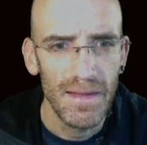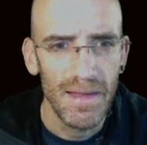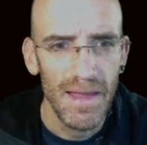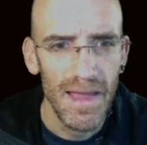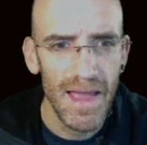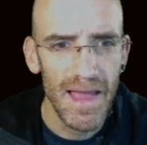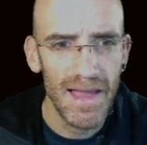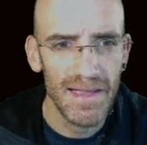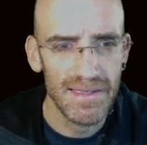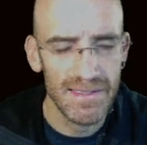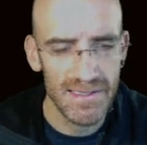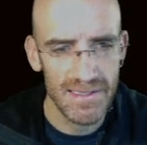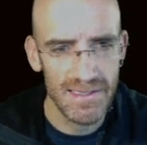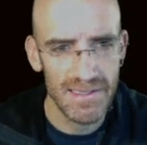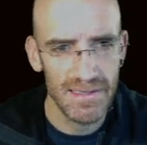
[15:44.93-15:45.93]

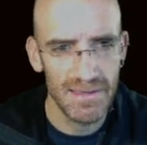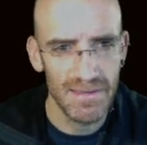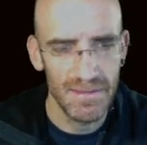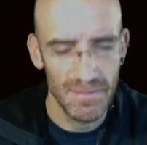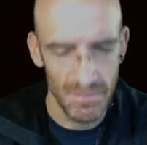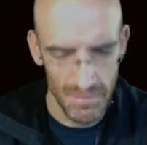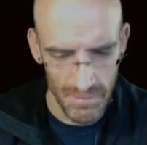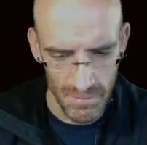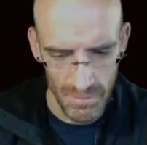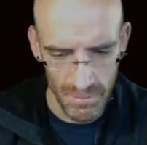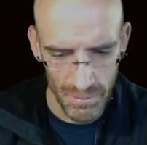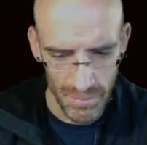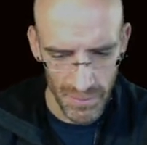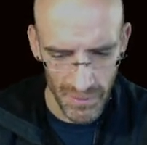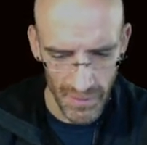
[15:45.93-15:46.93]
S
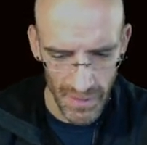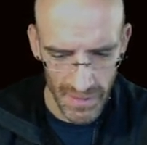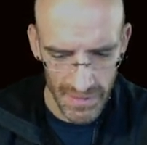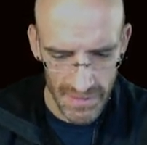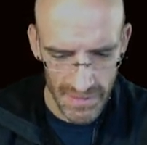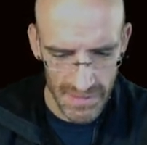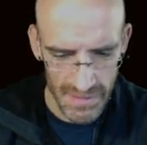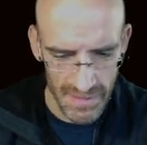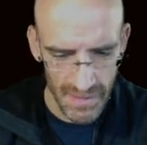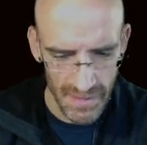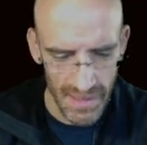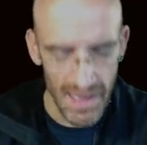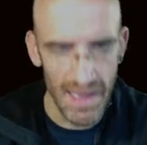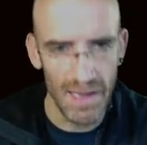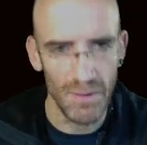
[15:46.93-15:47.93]
plus
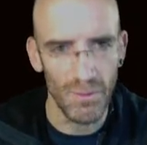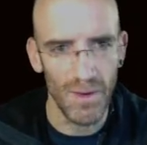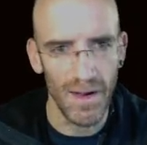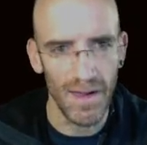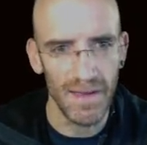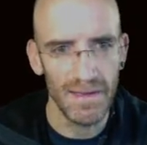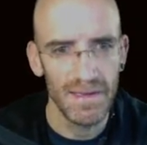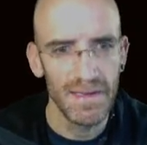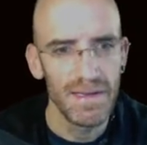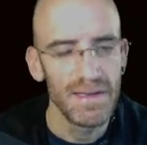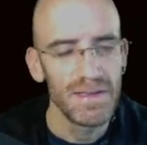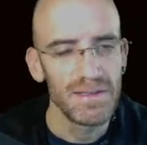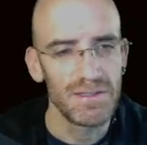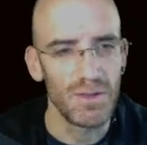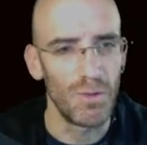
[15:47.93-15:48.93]
AY.
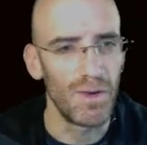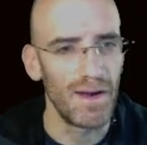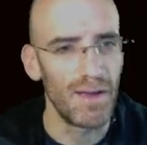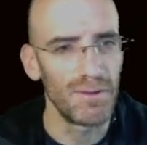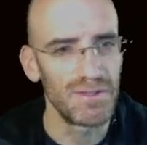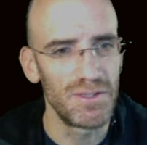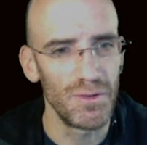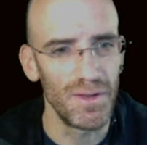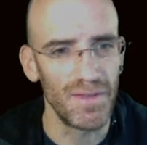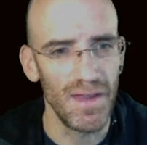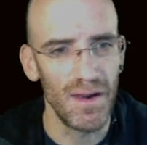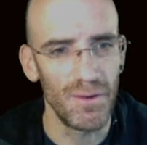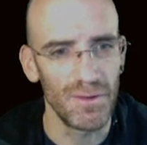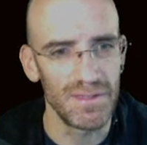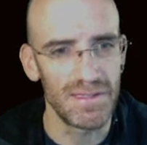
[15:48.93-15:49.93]
So what I was doing
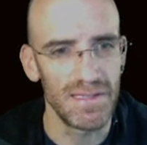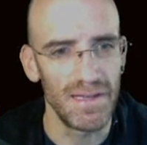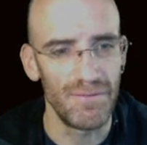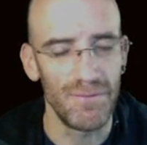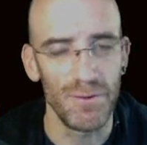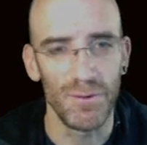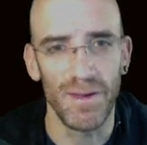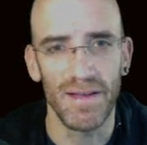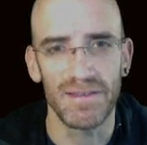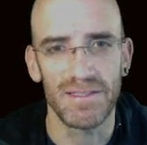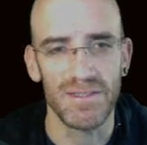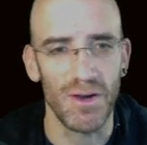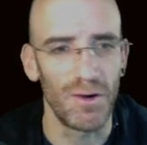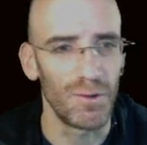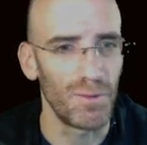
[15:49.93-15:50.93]
there was if you
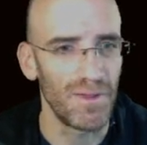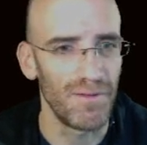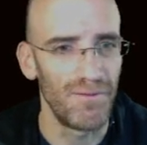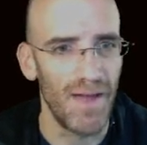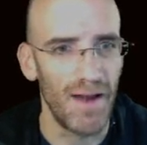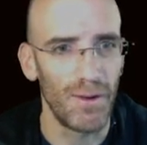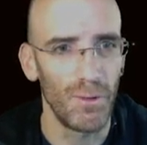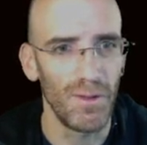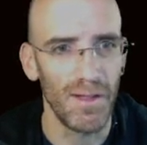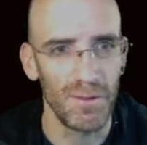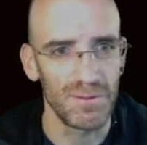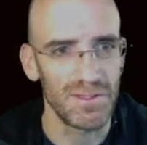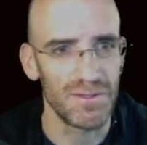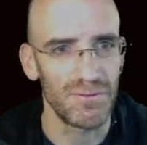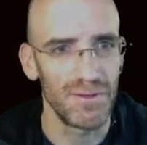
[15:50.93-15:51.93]
started with a vowel, I
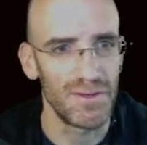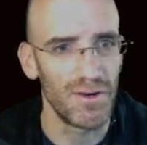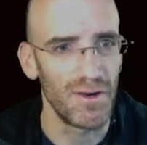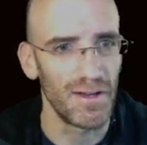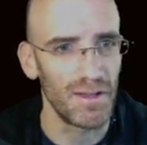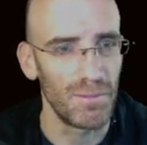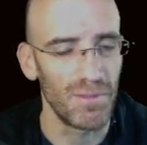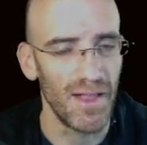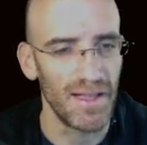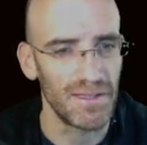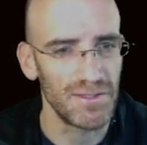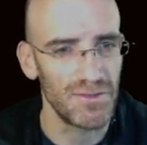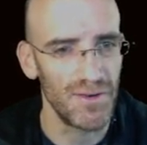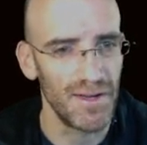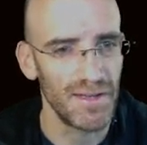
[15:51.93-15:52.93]
was just returning a blank
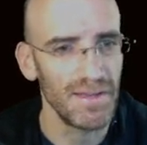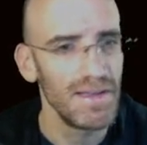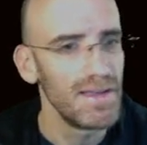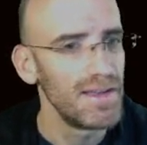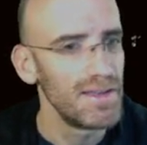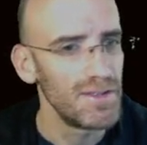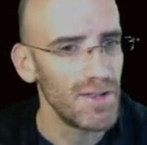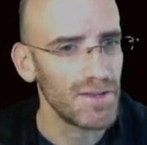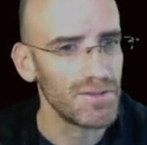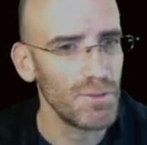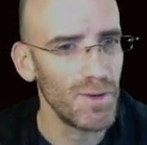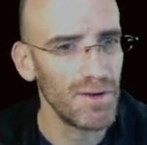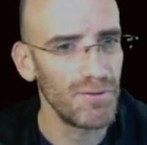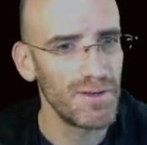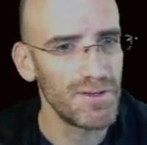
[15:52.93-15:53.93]
string. You actually
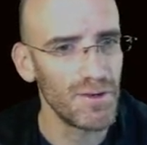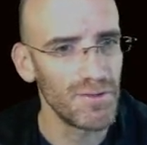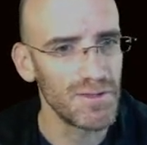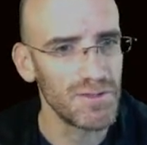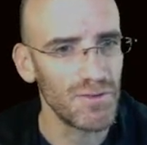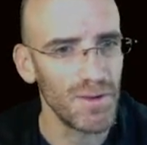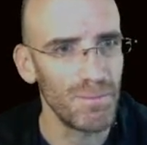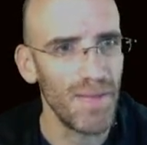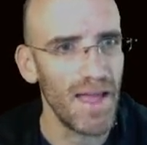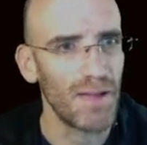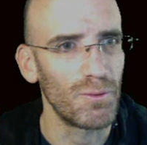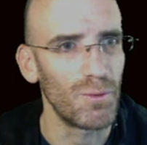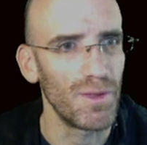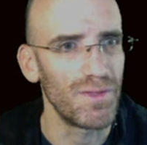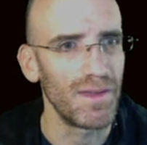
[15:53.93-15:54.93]
want to return the string
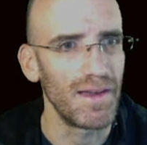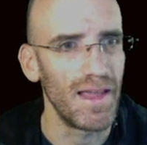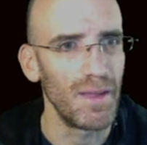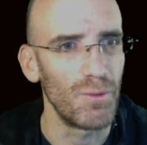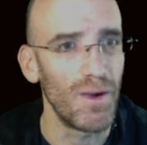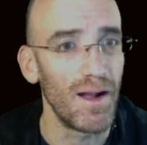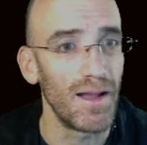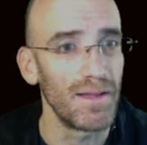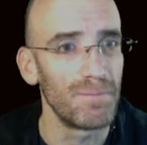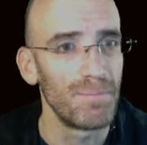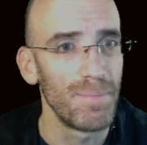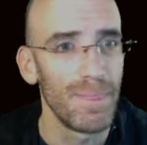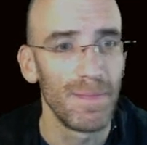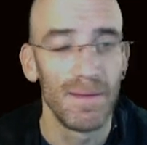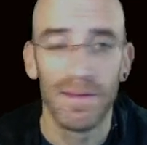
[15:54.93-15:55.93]
back with an AY.
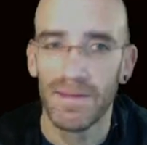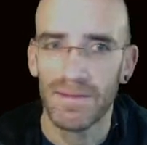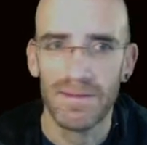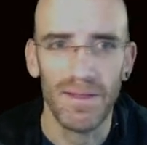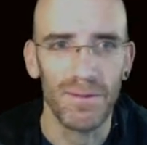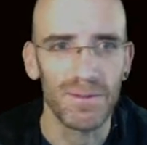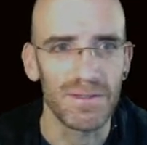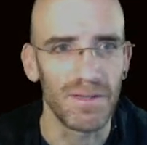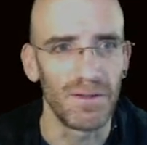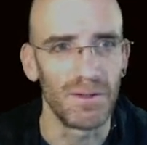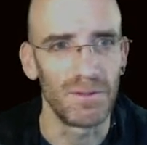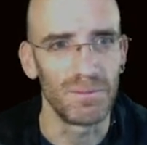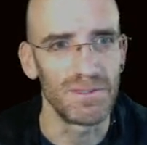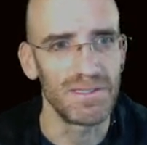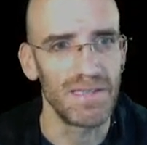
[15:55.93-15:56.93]
So that was a
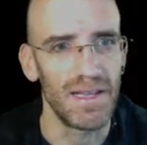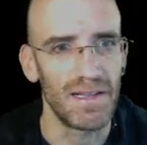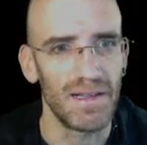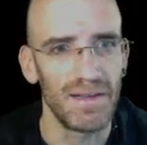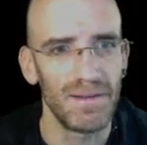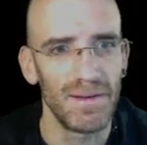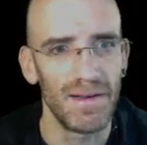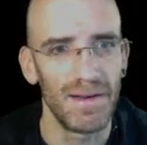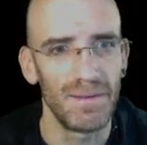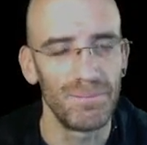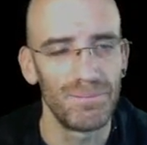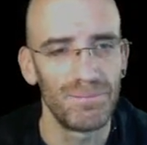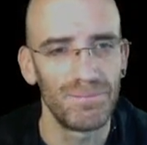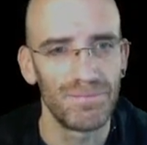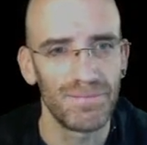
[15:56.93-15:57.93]
little mistake
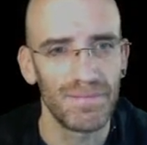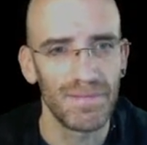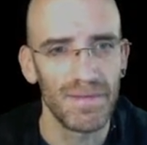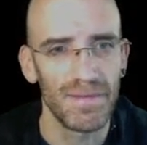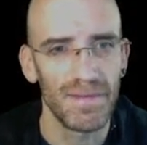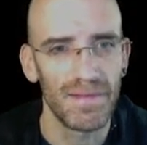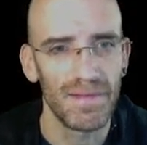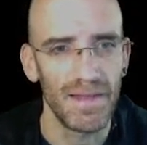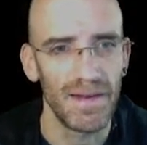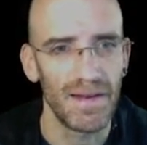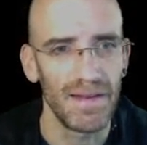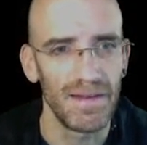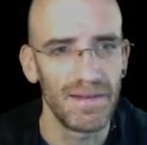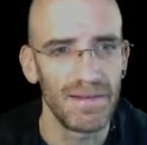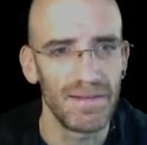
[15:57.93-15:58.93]
that
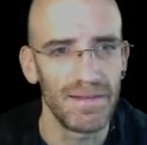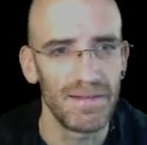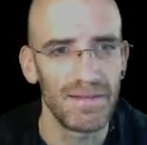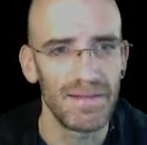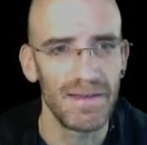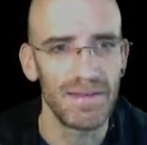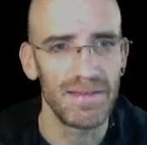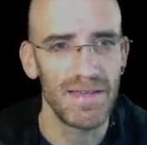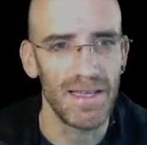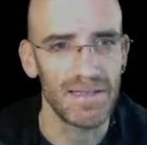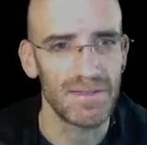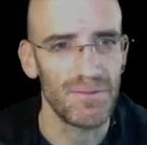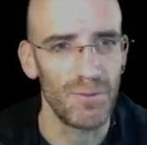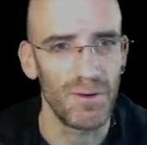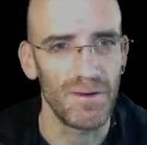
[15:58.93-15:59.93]
I didn't
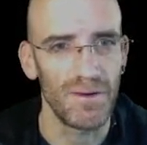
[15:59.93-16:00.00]
test for.